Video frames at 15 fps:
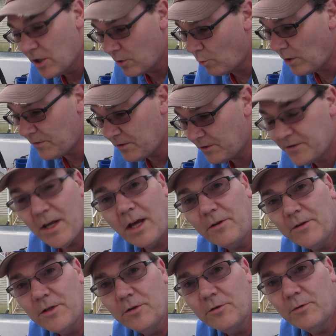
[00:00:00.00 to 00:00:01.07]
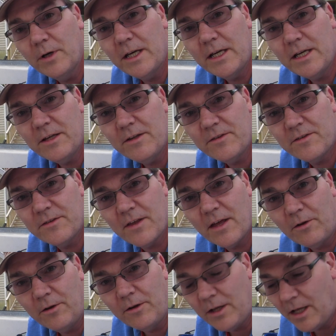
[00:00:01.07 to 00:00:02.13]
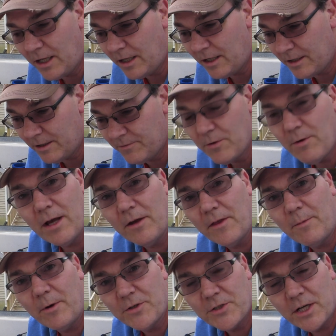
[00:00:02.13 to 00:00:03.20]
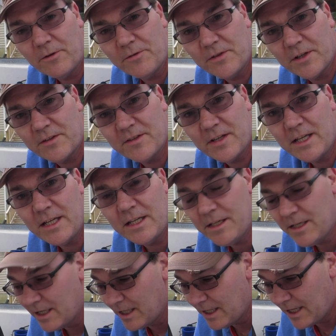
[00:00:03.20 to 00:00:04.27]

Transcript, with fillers: what they'll tell you is they'll uh, if you hail them on channel 16